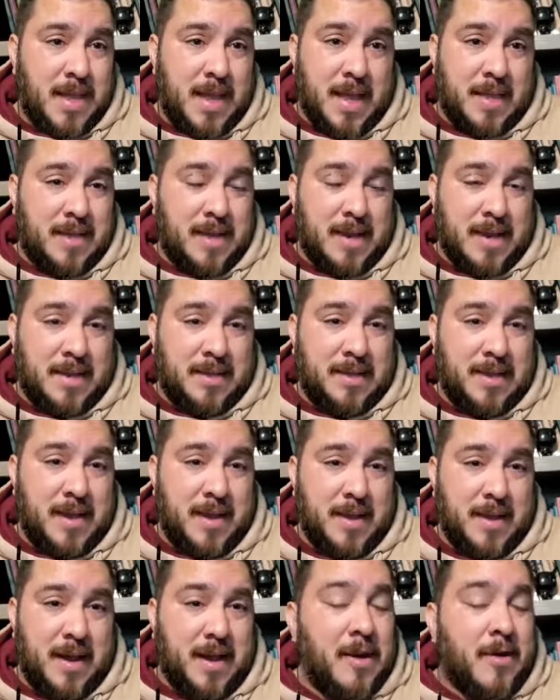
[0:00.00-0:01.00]
and then that's
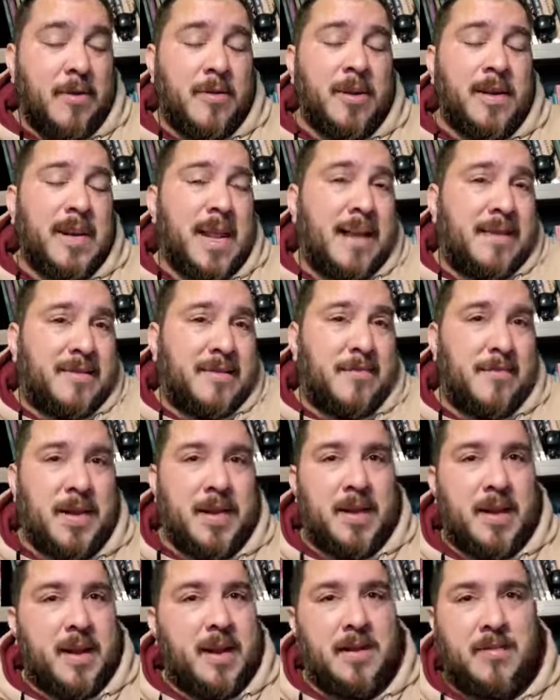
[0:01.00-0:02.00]
it. And it only lasts a
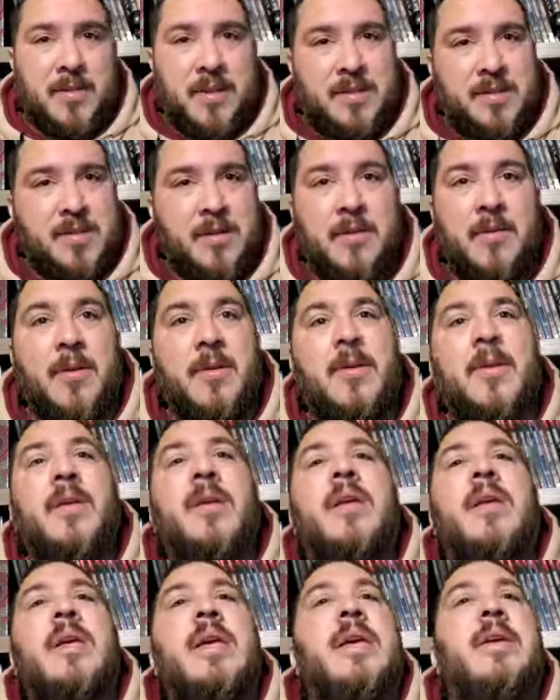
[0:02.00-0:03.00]
minute anyway, so
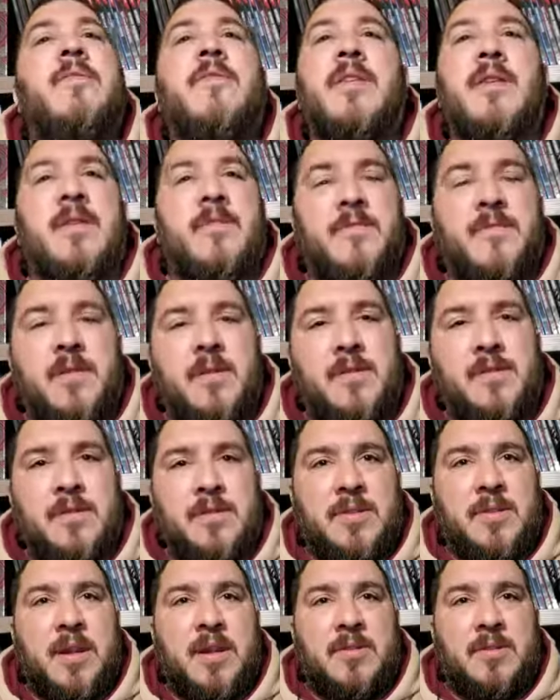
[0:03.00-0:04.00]
even if you don't
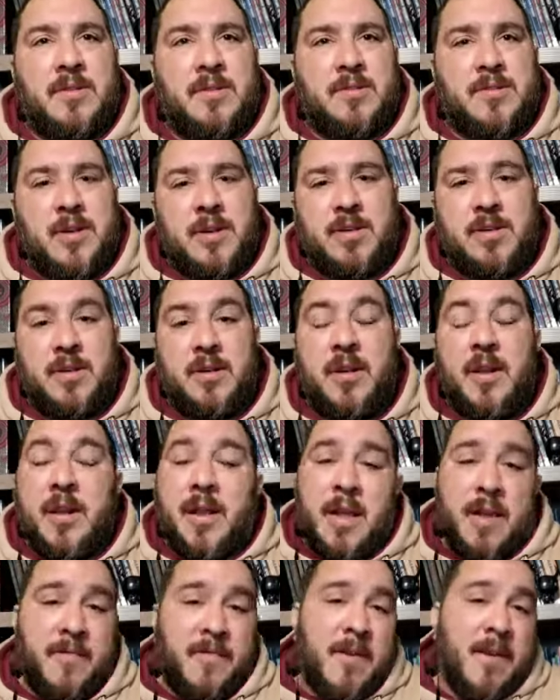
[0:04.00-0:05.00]
lose concentration.
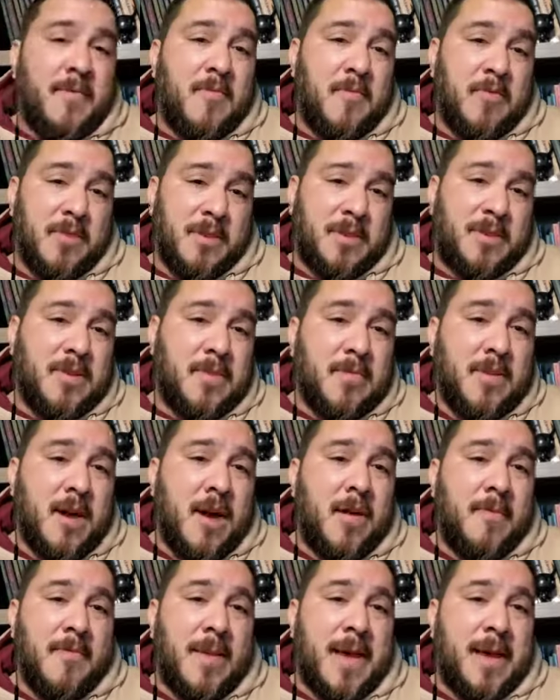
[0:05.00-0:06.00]
If you have more than two
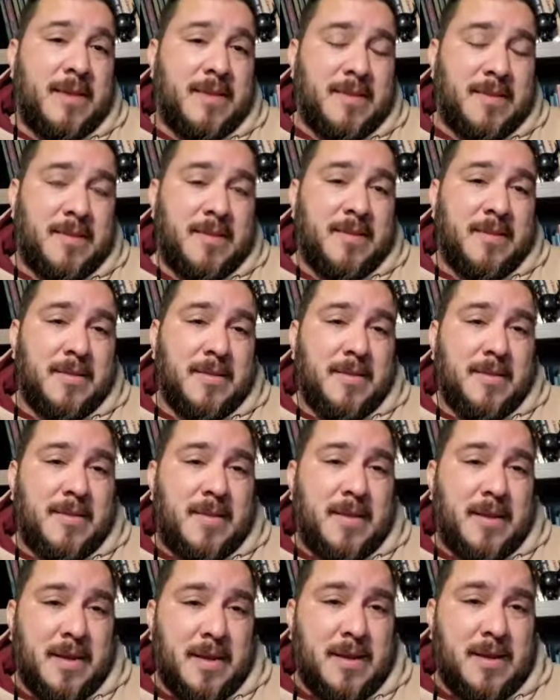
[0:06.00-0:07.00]
combats
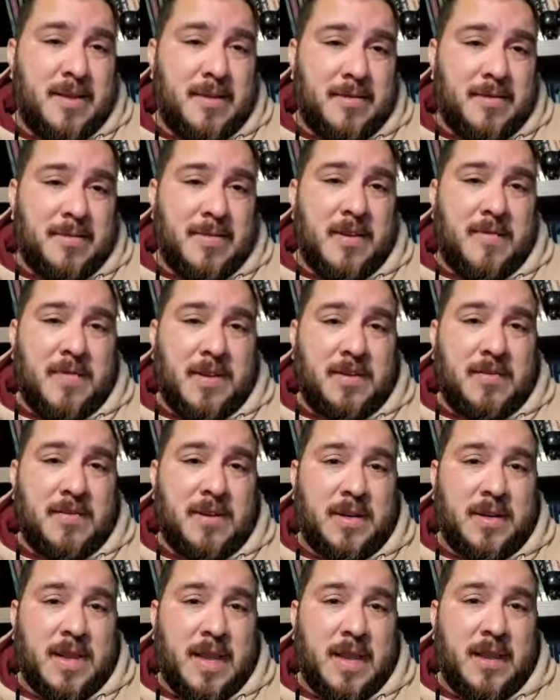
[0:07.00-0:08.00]
in an
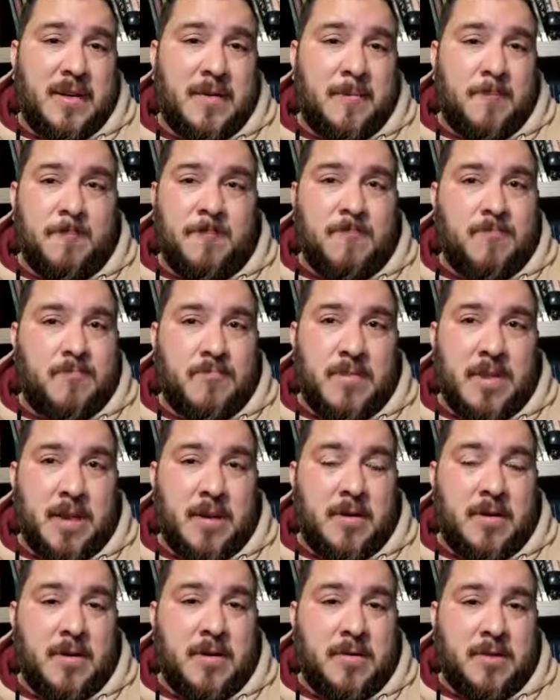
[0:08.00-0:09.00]
adventuring day,
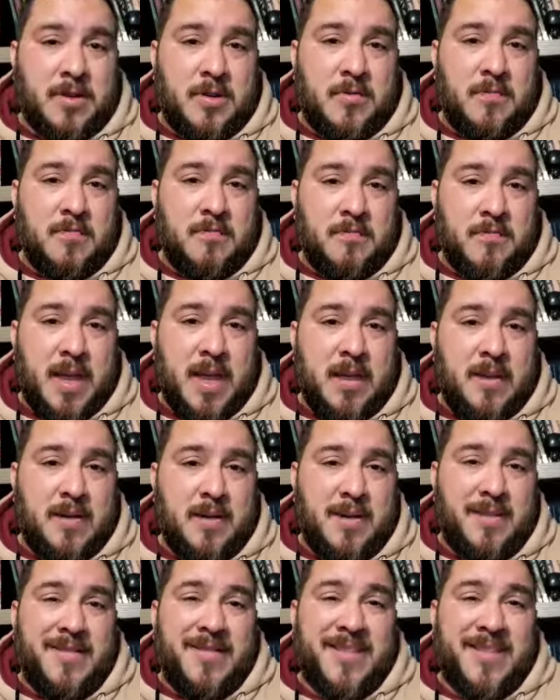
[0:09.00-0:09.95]
there goes your main